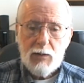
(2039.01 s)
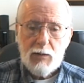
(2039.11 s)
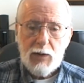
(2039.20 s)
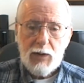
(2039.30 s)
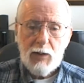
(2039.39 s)

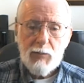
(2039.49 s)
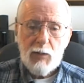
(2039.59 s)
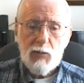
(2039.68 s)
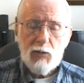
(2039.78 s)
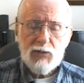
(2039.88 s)
I can't
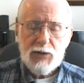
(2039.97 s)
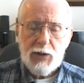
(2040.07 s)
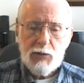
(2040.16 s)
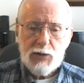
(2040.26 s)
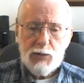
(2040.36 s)
remember if
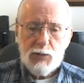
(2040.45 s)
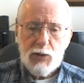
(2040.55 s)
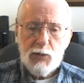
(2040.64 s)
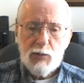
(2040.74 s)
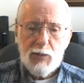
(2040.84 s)
Cyrus was
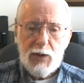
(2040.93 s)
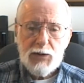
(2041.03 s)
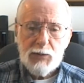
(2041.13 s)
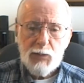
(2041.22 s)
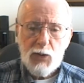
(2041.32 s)
under the Medes
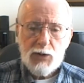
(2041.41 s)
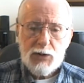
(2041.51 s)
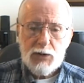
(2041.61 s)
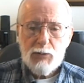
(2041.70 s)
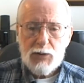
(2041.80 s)
and
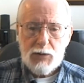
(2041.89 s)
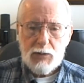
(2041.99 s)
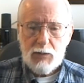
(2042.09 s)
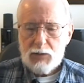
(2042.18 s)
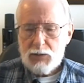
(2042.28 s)
Persians.
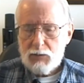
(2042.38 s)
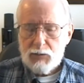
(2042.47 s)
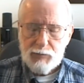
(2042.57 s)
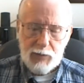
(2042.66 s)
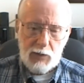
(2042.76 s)
It's a
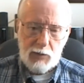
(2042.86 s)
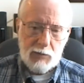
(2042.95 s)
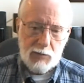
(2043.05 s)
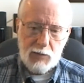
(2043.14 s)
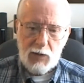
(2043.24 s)

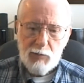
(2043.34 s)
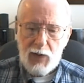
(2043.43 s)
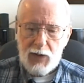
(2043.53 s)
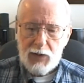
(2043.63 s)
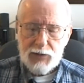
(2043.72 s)

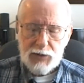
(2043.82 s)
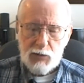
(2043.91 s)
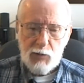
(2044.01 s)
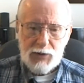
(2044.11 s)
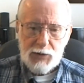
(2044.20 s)
combined
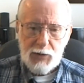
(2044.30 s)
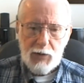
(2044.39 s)
situation there.